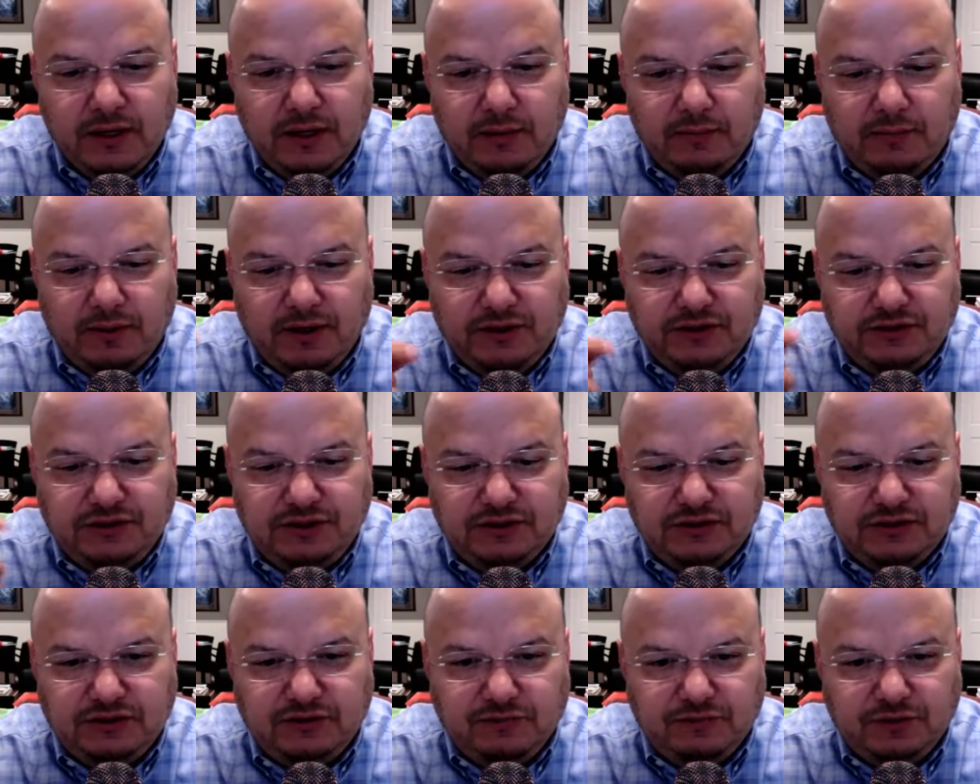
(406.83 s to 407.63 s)
but it's
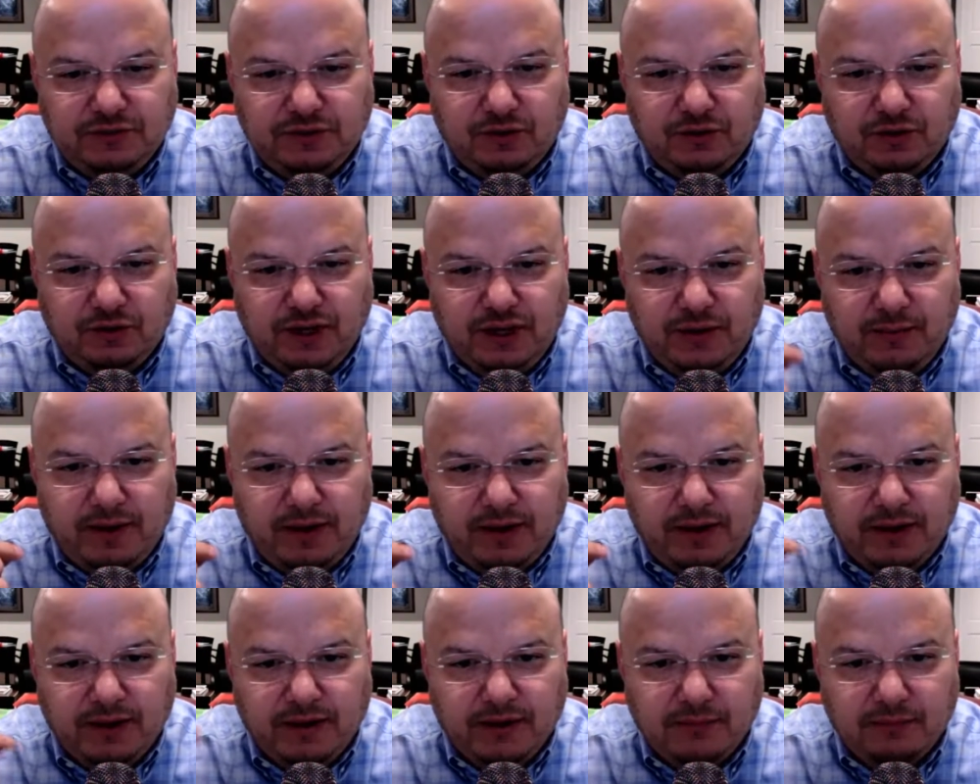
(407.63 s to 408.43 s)
just okay,
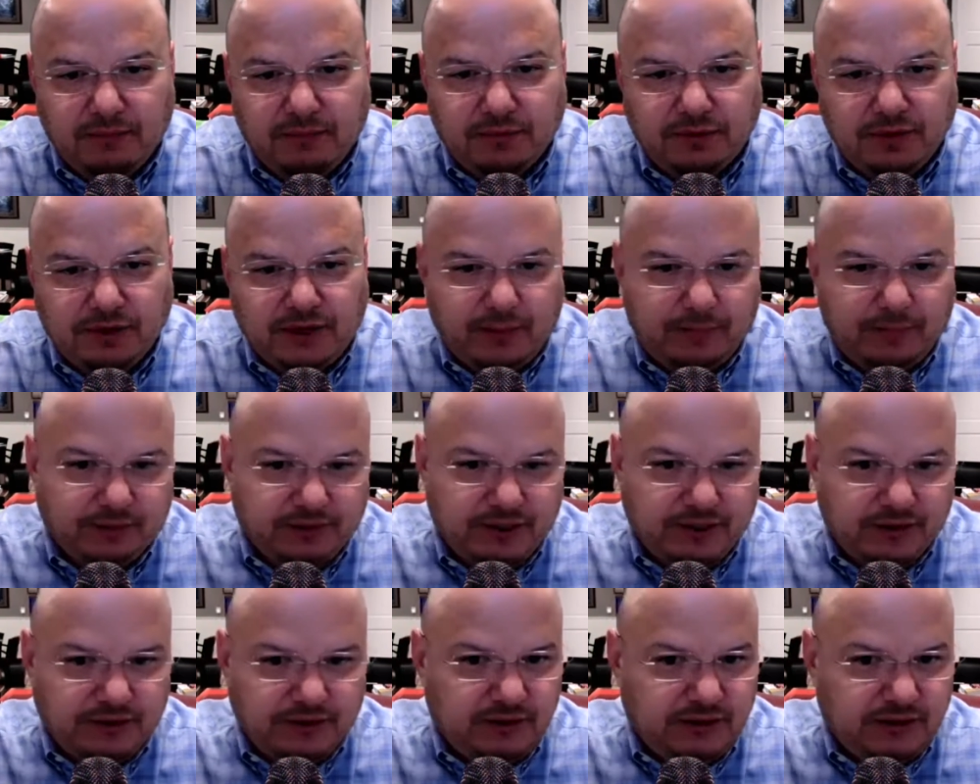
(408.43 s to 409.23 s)
could I
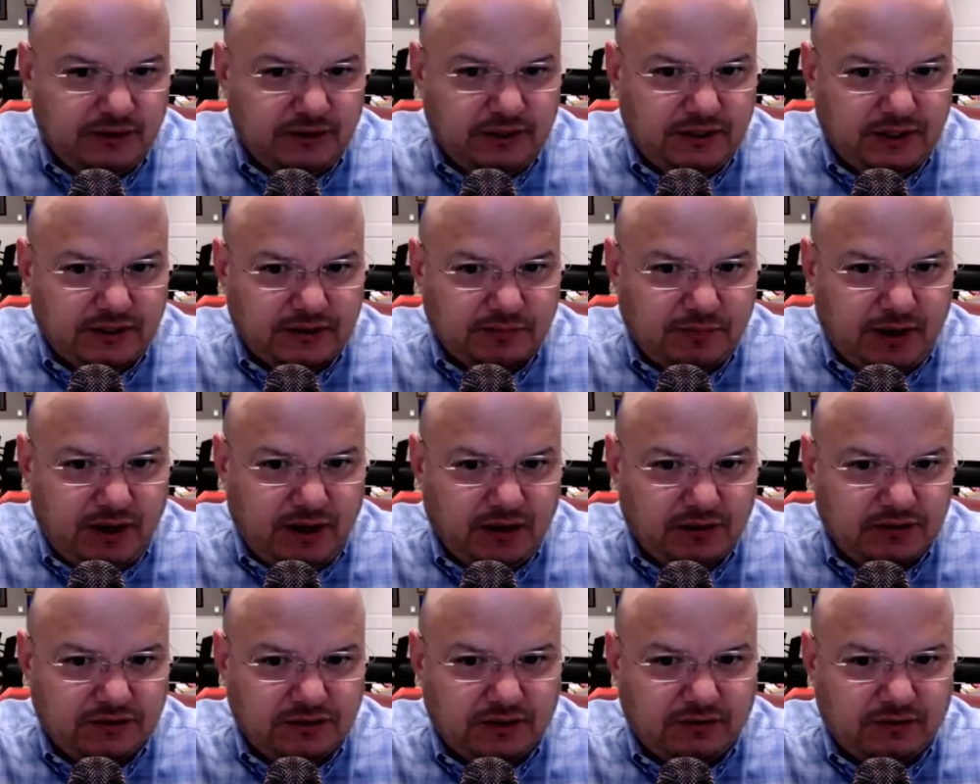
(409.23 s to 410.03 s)
potentially test
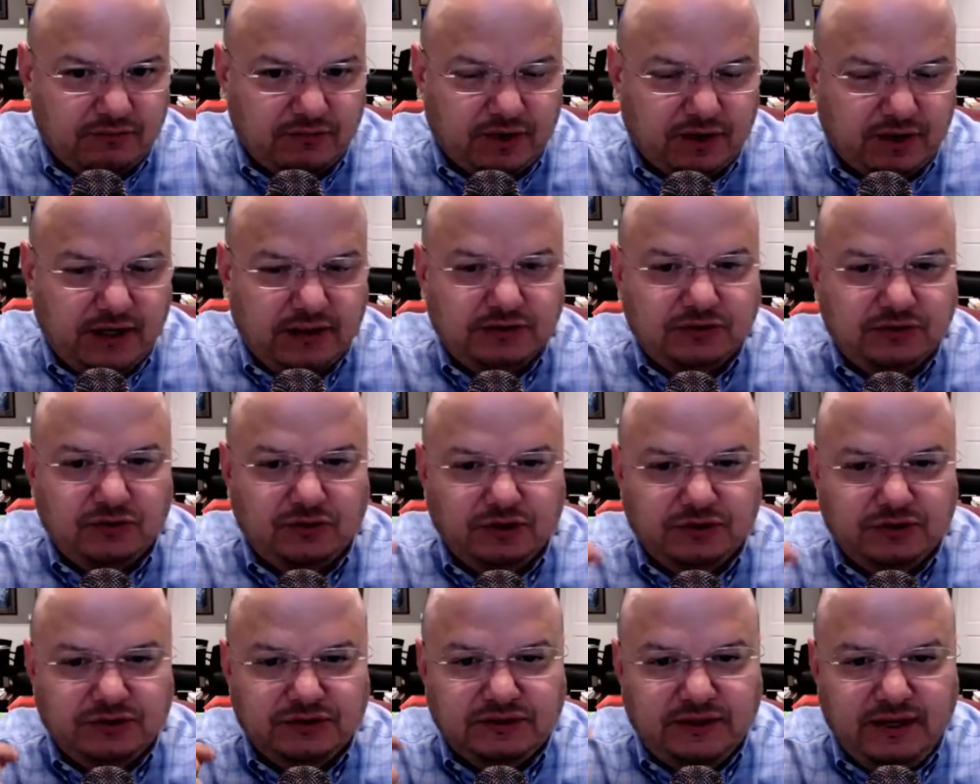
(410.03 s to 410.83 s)
positive, right? So
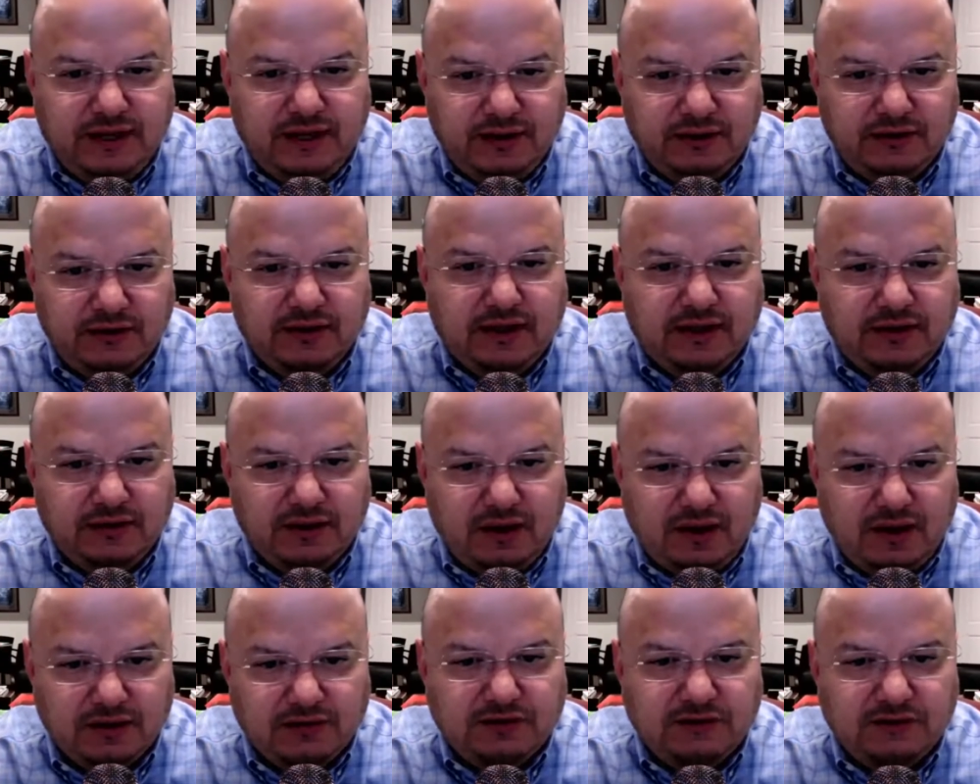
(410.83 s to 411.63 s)
it's that
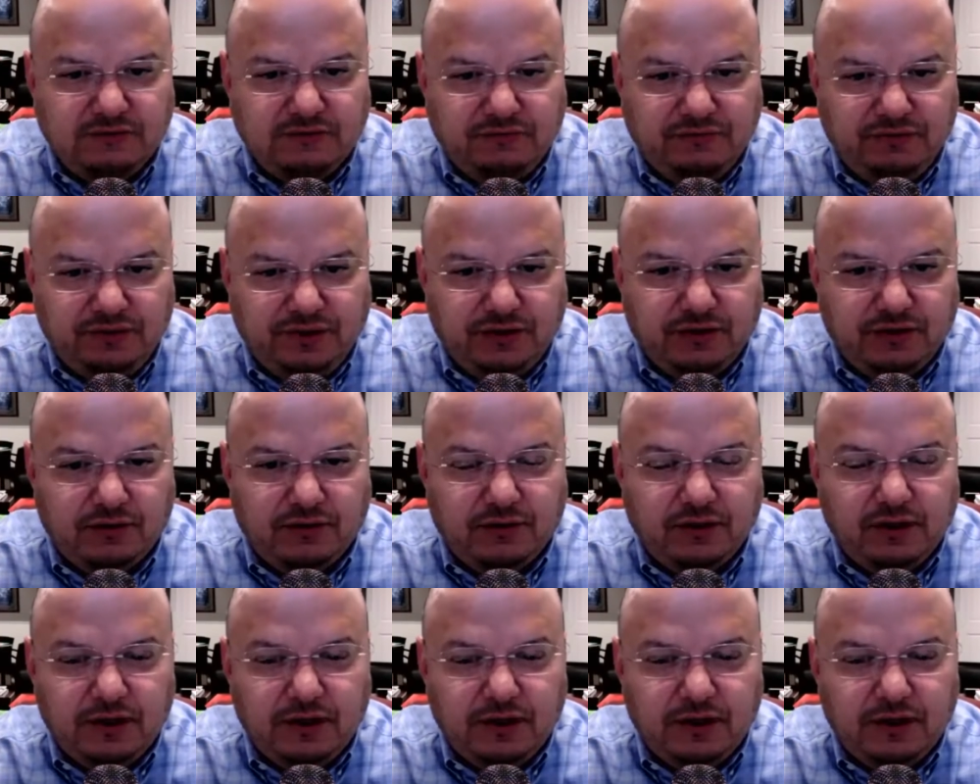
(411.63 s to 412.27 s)
constant fear.